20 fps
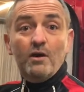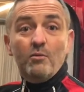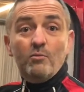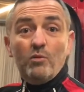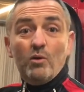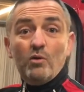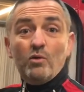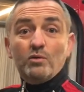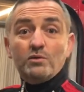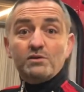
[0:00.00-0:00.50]
but
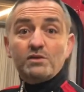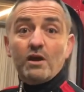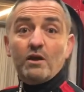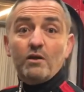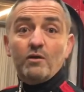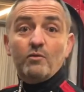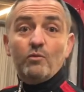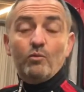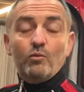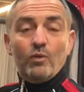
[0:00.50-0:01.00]

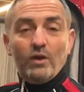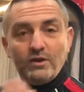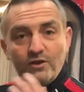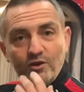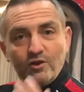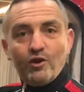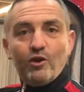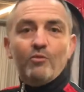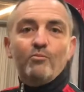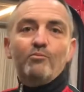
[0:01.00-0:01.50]
also when you
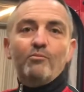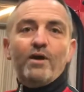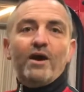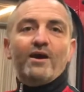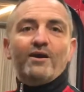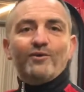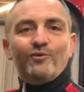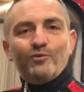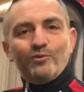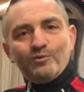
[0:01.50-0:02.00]
come
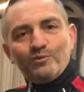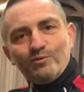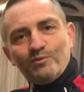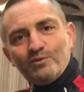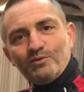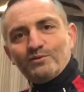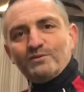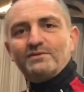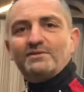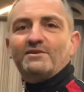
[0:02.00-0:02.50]
back
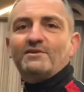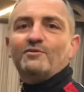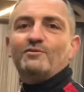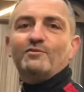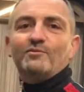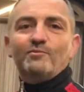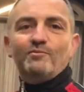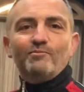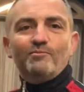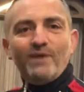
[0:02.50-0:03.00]
we'll
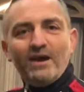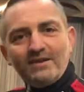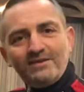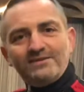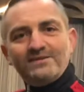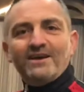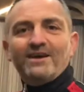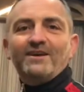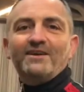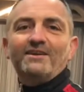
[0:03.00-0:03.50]
still
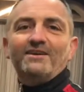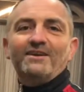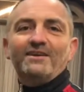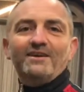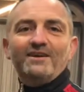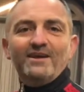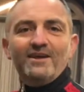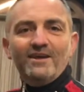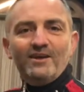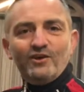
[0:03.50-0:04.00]
maintain
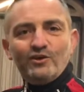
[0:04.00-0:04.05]
it,